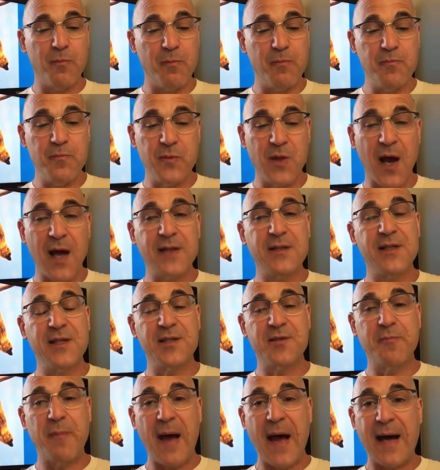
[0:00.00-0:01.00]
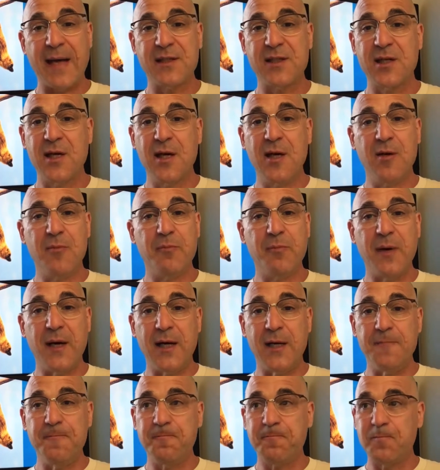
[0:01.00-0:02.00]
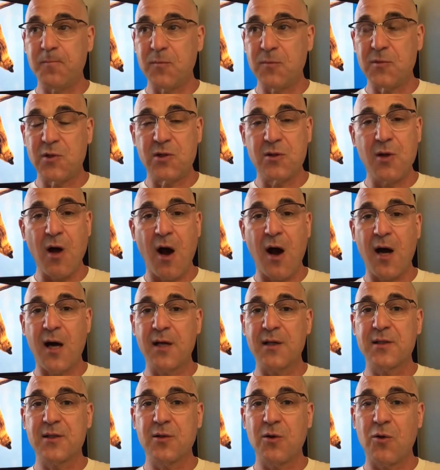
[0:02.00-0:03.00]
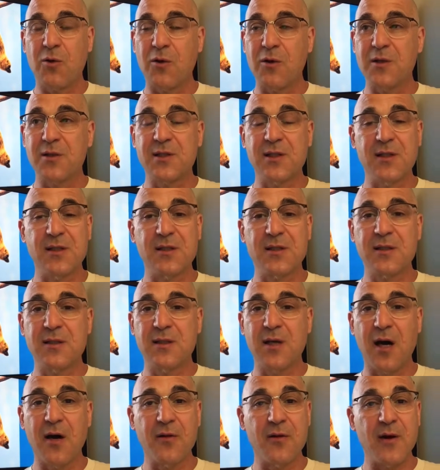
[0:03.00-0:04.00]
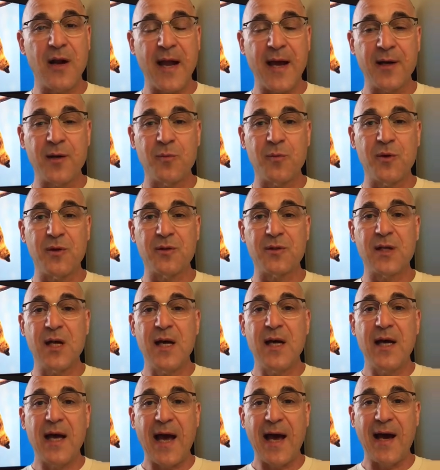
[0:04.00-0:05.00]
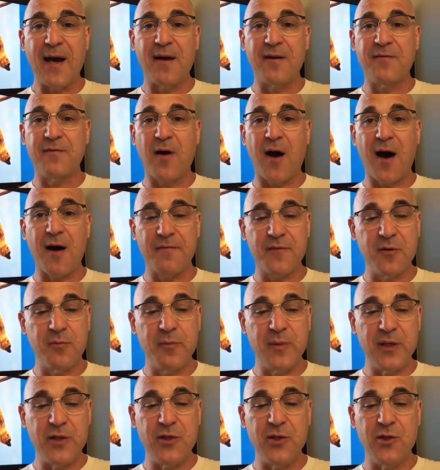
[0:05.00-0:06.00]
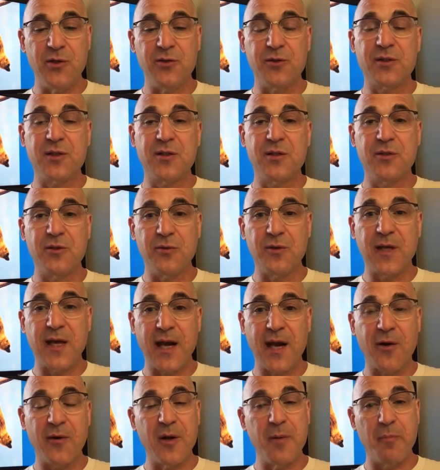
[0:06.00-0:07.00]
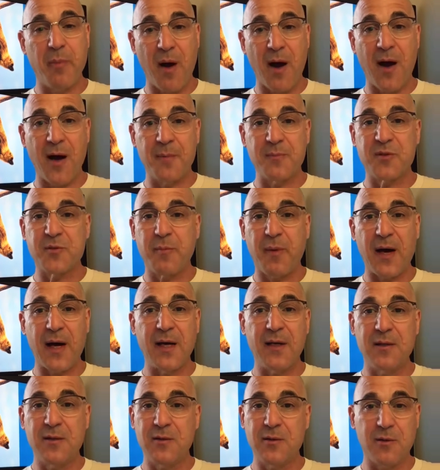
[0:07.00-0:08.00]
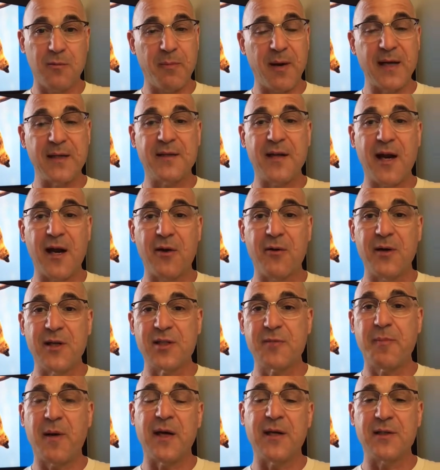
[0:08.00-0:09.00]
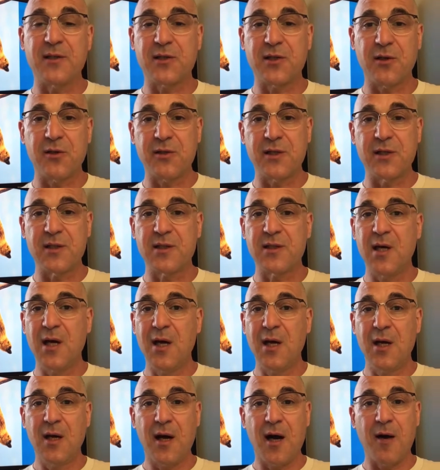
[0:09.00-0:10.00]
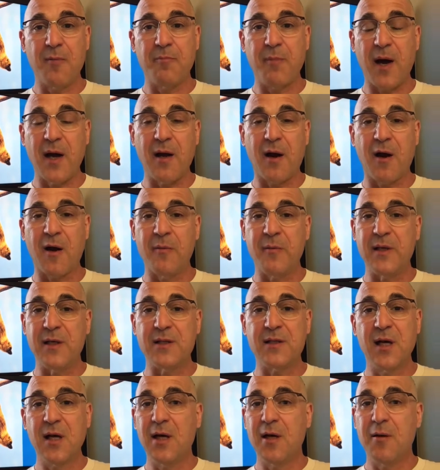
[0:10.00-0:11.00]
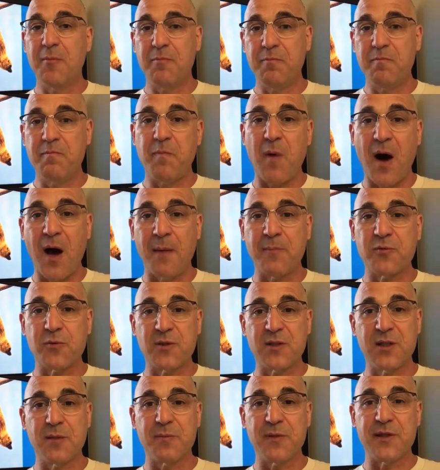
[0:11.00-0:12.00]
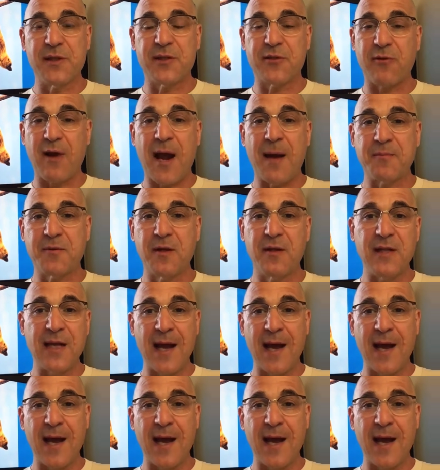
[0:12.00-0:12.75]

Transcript: not just bats, but dogs, horses, other animals have often been used to carry bombs by terrorists, by insurgents, by armies. Bombs were simply strapped to the